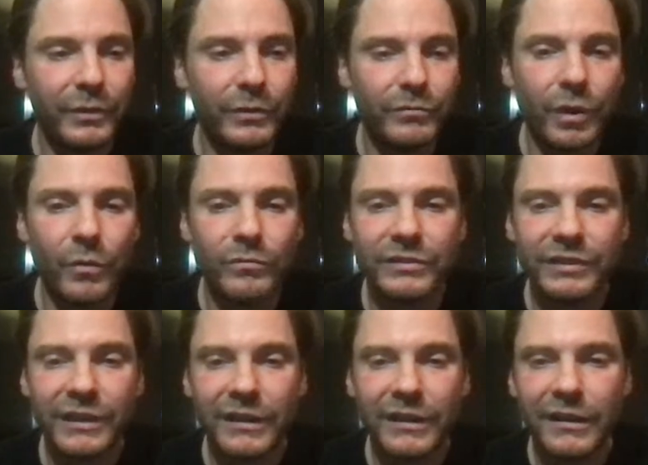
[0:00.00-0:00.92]
don't
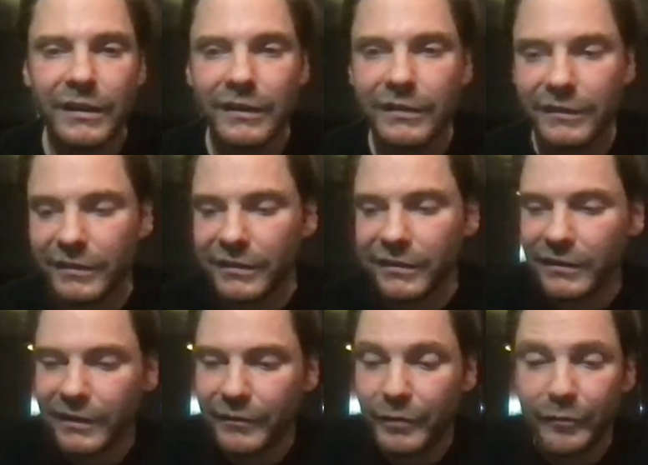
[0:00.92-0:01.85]

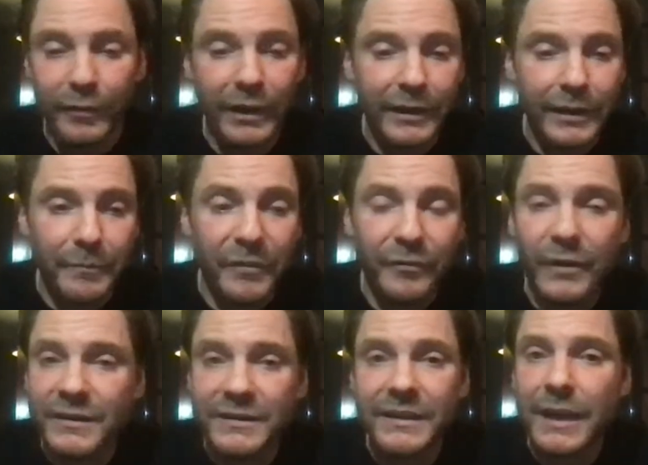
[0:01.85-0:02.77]
if you fuck it up the
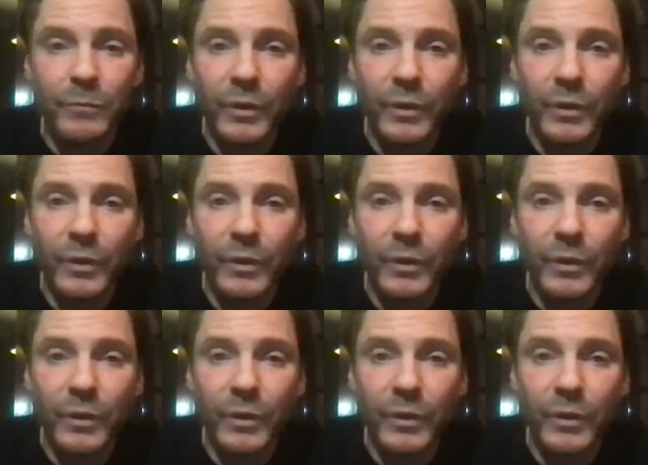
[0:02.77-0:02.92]
first time,